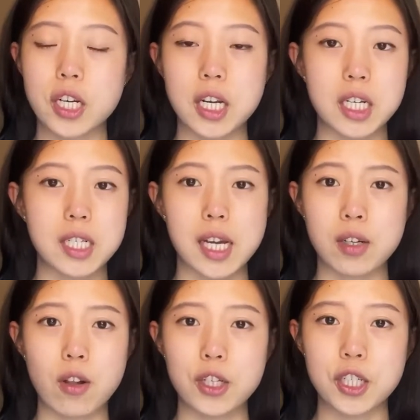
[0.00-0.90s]
in
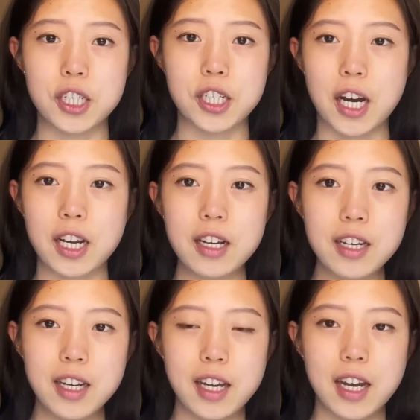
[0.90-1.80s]
technology in China,
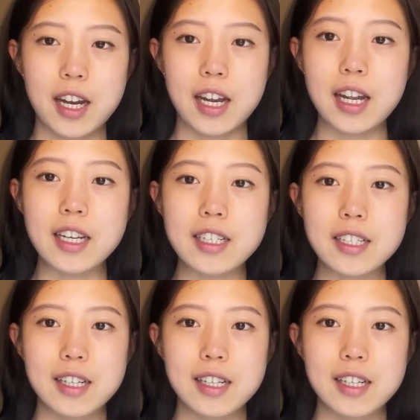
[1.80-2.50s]
and